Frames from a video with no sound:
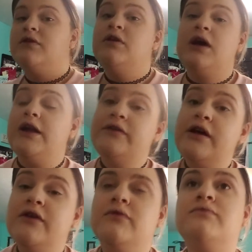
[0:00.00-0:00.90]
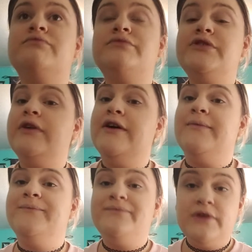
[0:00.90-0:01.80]
I don't know.
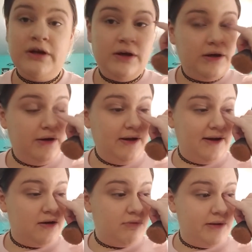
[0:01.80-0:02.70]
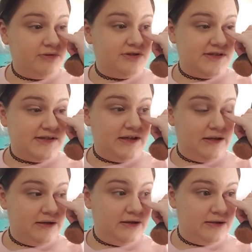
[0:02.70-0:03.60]
You're not going to be able to see
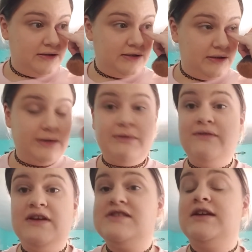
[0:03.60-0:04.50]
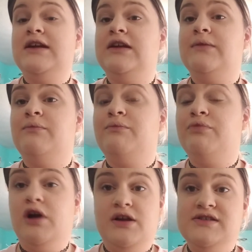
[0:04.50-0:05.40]
my face get any
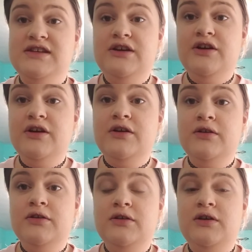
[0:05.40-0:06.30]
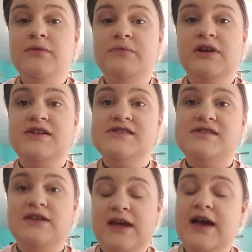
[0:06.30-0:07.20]
bronzier because,
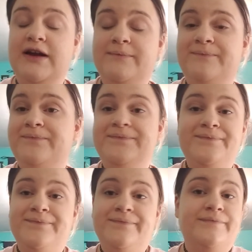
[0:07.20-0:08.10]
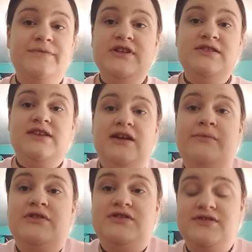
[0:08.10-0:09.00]
again, this
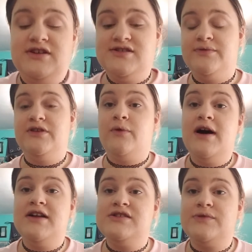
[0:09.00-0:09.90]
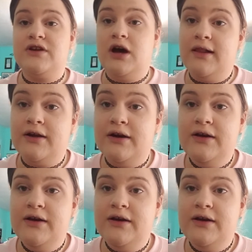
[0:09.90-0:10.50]
camera just does what it wants with color.